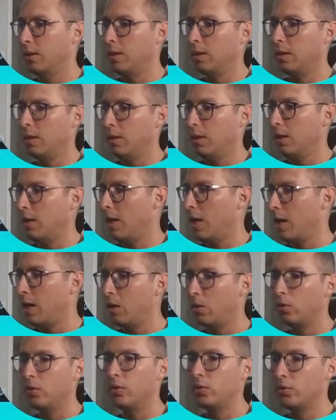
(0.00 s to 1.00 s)
and
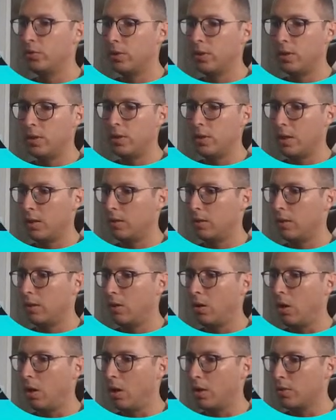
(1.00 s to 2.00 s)
now you see that there
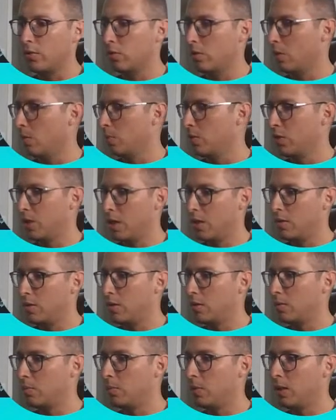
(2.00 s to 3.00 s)
are some
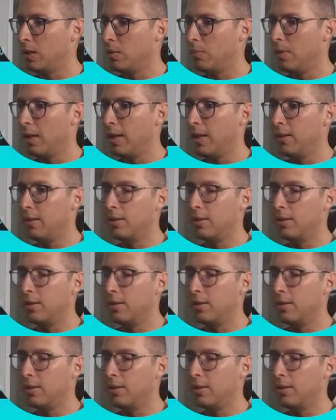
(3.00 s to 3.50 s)
changes being made,